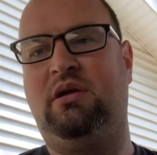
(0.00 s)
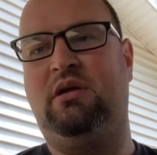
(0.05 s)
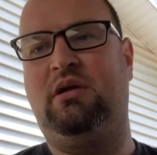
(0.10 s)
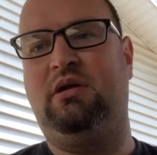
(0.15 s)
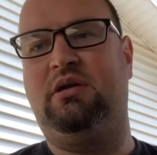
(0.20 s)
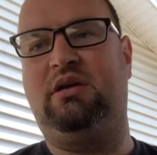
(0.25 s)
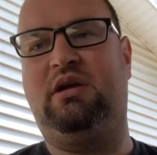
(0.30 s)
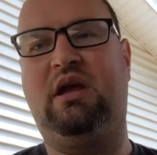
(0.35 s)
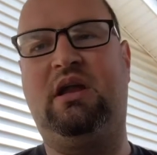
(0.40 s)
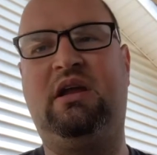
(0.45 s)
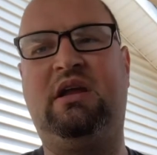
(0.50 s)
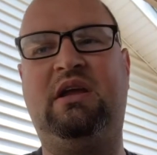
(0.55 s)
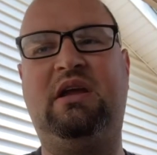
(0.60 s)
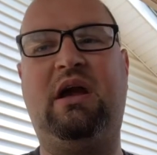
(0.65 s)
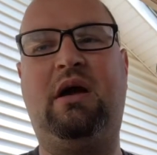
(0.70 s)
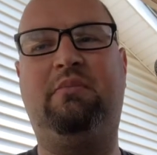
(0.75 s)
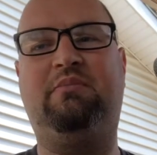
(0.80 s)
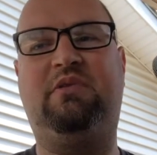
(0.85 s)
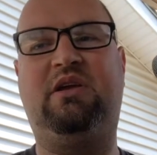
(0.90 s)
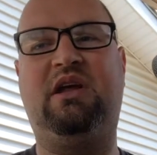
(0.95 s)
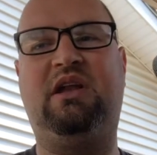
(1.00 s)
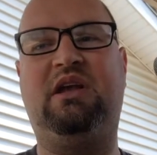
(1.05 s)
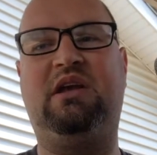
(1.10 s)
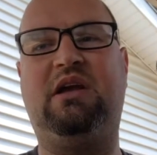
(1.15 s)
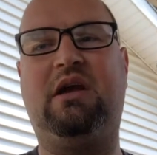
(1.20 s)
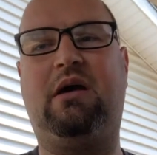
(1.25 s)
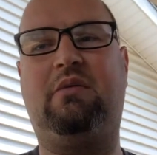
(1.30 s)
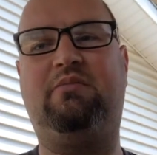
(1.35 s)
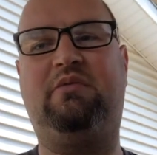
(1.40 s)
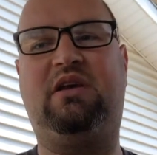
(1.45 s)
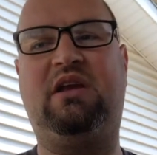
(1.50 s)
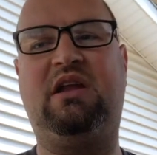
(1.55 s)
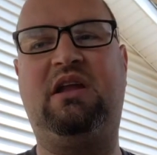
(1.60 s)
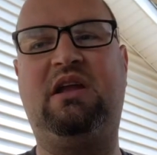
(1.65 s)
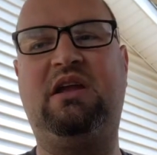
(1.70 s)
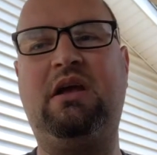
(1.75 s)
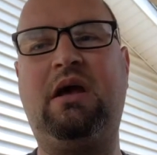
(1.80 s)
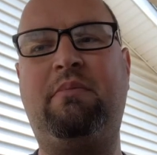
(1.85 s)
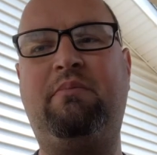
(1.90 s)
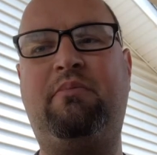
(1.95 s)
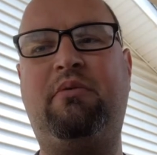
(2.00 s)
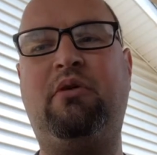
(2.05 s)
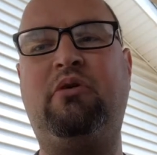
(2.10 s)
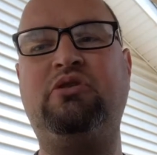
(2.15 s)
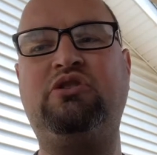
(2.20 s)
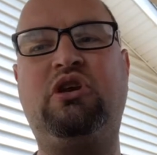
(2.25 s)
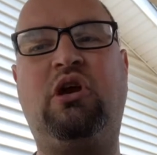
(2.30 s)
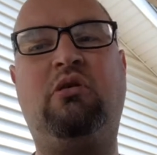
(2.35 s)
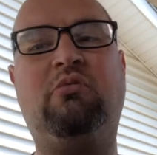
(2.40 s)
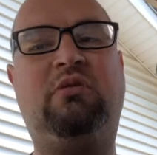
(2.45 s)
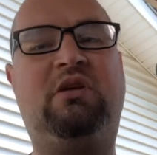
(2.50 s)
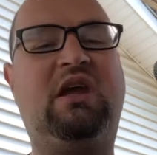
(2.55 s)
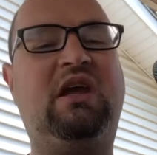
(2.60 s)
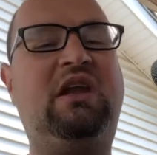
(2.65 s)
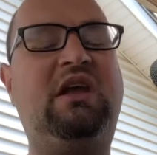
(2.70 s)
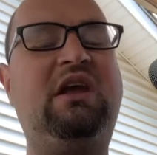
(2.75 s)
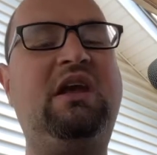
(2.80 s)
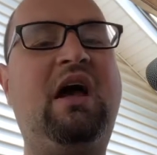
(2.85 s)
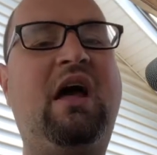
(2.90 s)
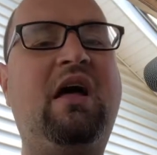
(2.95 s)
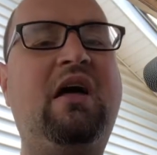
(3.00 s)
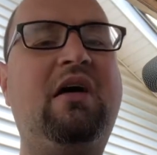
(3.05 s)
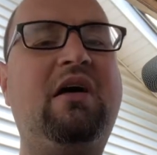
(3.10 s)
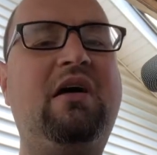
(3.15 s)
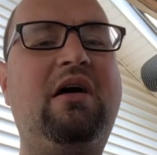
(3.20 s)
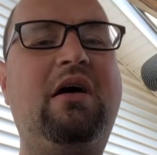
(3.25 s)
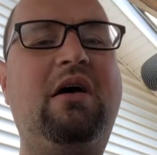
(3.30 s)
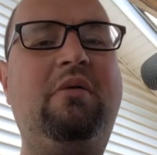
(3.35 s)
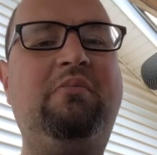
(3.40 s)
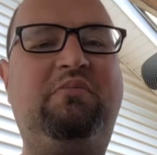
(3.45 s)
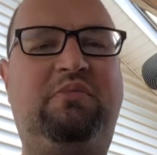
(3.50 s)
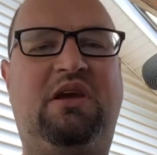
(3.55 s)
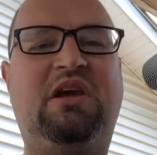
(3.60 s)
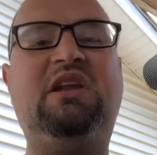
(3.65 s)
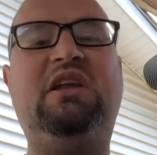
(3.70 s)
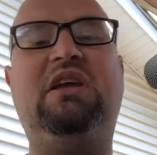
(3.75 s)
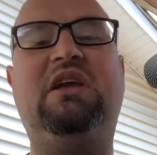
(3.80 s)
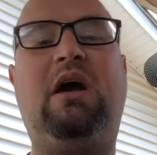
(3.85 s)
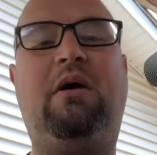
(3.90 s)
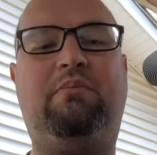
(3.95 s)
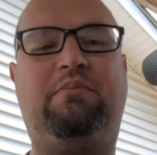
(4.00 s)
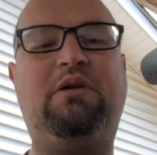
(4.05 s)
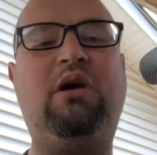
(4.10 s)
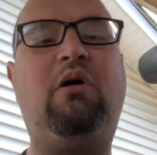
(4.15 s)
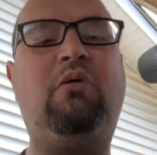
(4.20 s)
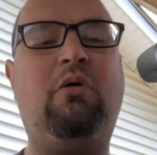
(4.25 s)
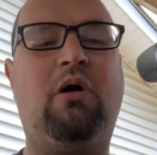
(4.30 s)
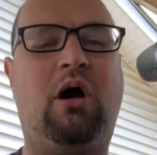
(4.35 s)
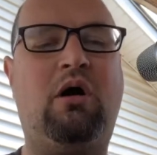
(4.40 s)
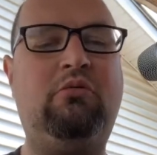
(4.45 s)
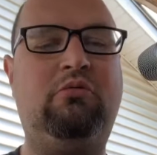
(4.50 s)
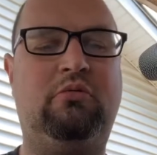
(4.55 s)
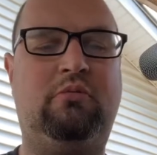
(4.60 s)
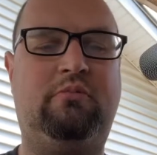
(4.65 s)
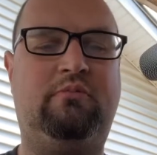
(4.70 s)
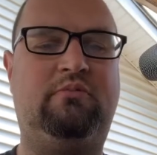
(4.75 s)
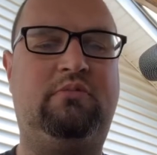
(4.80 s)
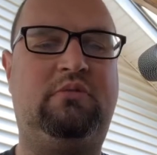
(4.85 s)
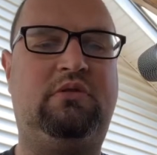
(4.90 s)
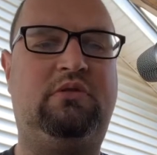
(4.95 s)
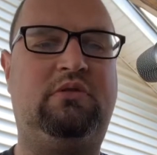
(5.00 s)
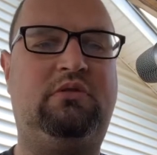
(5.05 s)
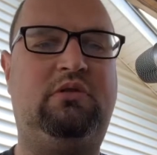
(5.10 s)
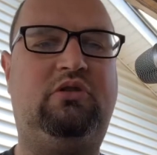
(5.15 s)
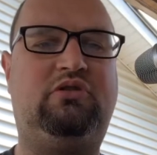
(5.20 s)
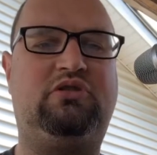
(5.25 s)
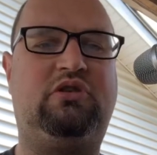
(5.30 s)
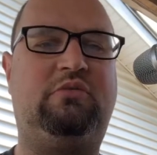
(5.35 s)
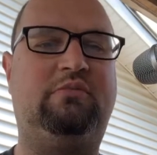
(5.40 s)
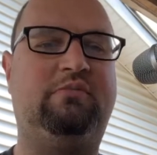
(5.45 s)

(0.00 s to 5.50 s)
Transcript: Giddy up, Old Joe. Giddy up, yo ho. Your turn.